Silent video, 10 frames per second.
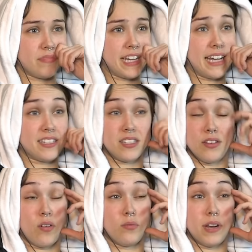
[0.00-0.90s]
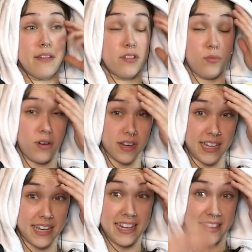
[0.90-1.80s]
I guess no one would ever want to
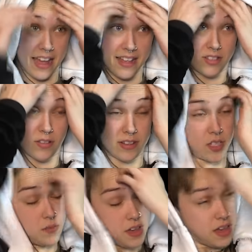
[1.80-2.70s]
get in that, so that's